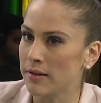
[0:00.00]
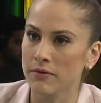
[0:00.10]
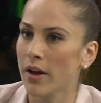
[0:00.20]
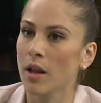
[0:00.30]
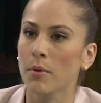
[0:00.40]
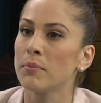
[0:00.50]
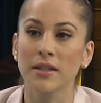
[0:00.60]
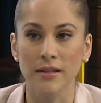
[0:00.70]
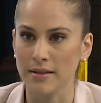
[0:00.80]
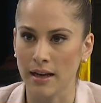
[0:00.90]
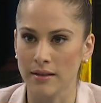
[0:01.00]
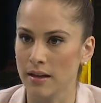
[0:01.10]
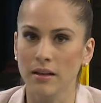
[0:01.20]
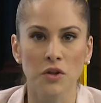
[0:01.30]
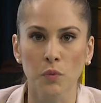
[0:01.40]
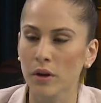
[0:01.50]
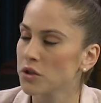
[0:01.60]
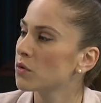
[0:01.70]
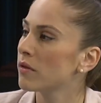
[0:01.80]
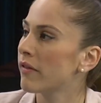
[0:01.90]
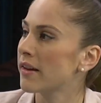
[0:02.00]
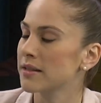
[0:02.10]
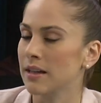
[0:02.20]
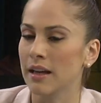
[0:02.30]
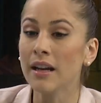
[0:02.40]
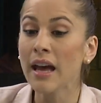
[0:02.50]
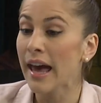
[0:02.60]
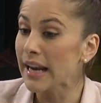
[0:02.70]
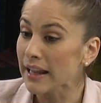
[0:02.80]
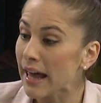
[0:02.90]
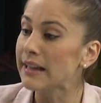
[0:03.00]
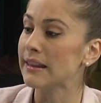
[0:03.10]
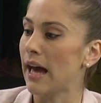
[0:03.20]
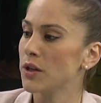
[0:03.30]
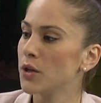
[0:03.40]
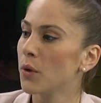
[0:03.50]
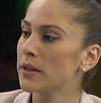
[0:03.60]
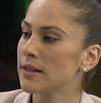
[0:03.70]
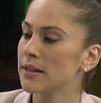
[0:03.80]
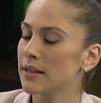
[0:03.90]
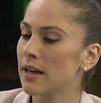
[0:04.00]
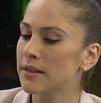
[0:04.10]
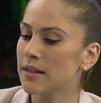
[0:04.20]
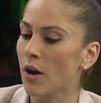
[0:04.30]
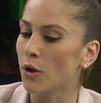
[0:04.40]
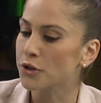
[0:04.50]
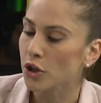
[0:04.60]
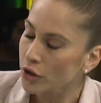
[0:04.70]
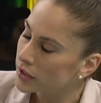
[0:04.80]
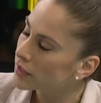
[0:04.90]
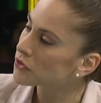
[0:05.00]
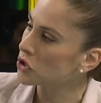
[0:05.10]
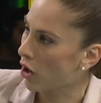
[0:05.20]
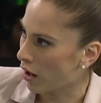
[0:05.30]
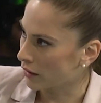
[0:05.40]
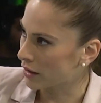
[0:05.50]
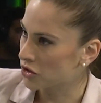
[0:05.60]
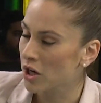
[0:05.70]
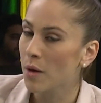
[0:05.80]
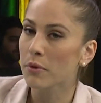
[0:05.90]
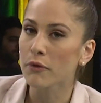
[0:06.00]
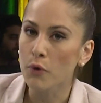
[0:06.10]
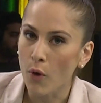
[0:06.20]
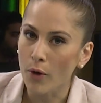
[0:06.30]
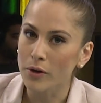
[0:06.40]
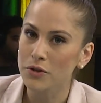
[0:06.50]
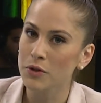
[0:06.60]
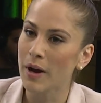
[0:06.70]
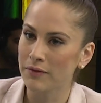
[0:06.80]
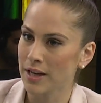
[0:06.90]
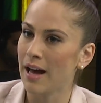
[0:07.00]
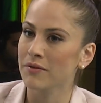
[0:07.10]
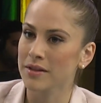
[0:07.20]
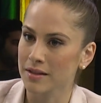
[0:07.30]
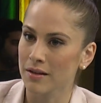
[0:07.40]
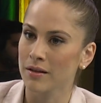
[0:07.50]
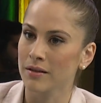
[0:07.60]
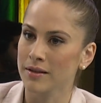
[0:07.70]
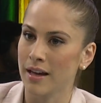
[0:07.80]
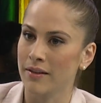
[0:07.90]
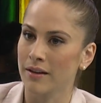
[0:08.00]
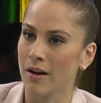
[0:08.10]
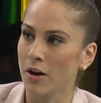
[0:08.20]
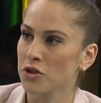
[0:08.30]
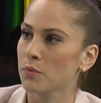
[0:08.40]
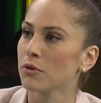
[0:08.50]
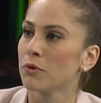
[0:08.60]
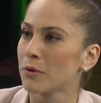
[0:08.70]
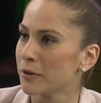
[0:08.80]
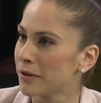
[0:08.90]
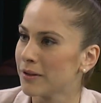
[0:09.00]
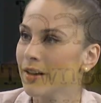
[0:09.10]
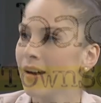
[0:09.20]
develop a business idea, and he's willing to invest in it. And I like that. You know, it's an alternative to college, but of course you have to have the skills and the entrepreneurial